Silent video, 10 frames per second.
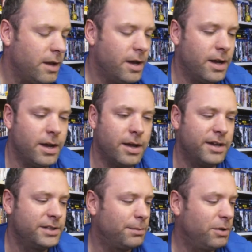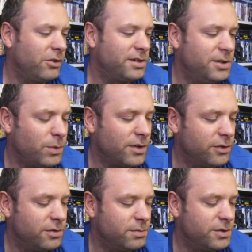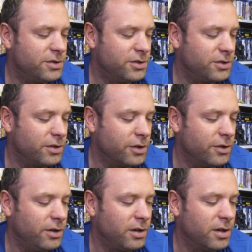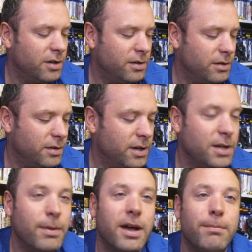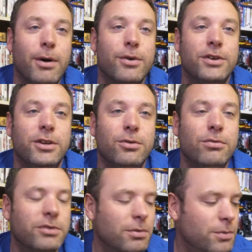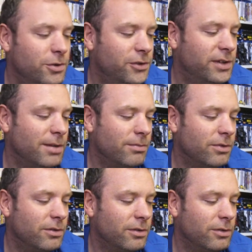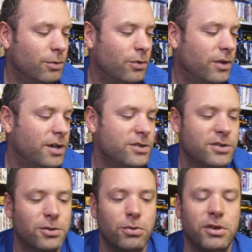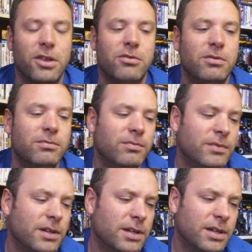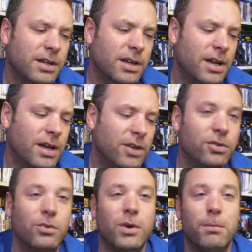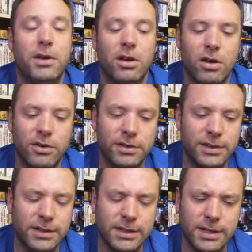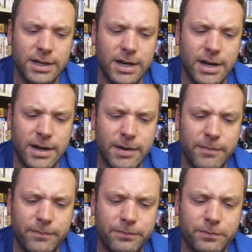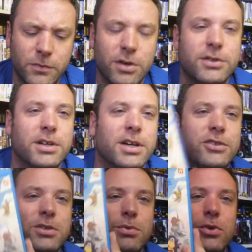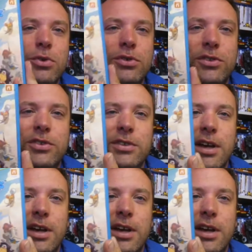Next couple here are actually ones which I got in like an eBay bulk deal, so I'm sort of seeing all these just all together in sort of one big lot. Got Scribblenauts